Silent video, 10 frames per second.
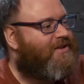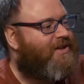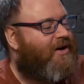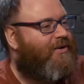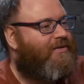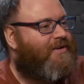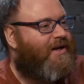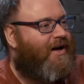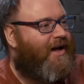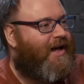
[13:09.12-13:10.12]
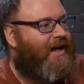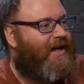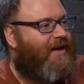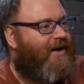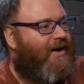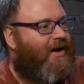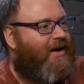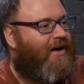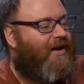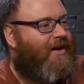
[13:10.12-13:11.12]
You so know. He,
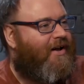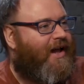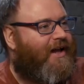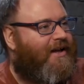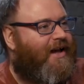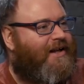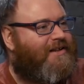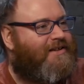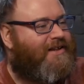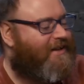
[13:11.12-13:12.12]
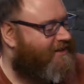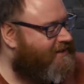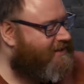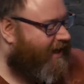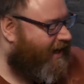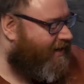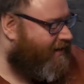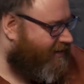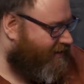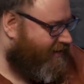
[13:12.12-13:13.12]
like, in his, his
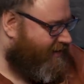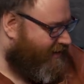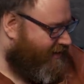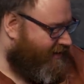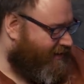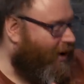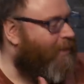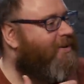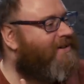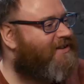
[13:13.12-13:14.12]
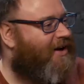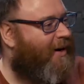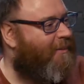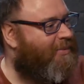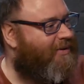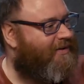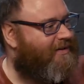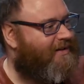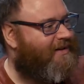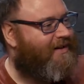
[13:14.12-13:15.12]
skin... opens up
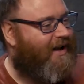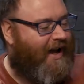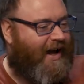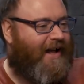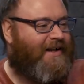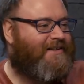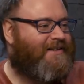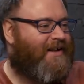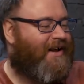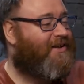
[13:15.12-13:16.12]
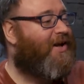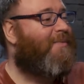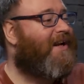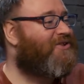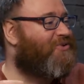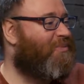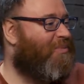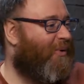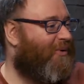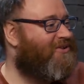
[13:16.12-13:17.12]
and a dimensional
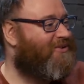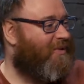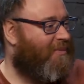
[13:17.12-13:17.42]
portal